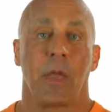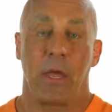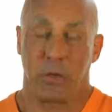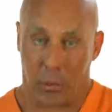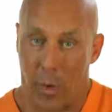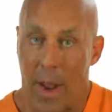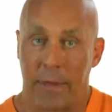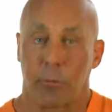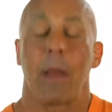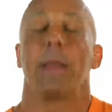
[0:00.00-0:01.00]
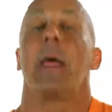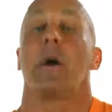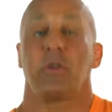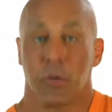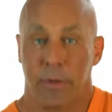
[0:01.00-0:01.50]
And you're right. Right
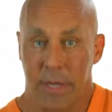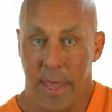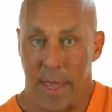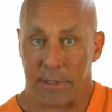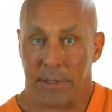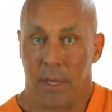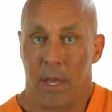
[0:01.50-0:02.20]
now, you can't.